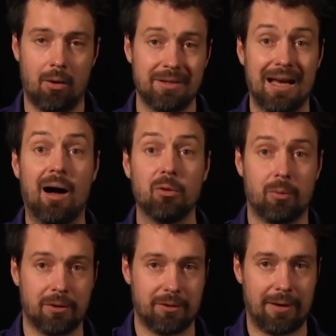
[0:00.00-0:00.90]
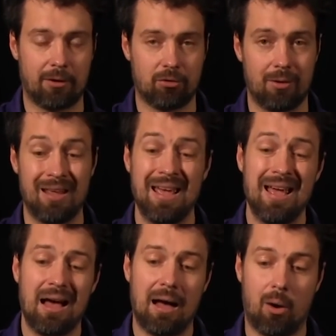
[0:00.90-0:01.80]
on the outward direction.
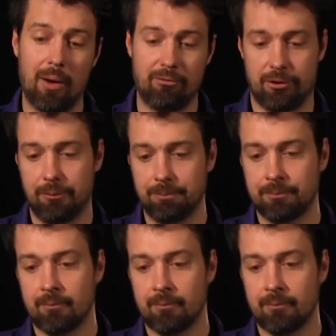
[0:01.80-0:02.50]
However,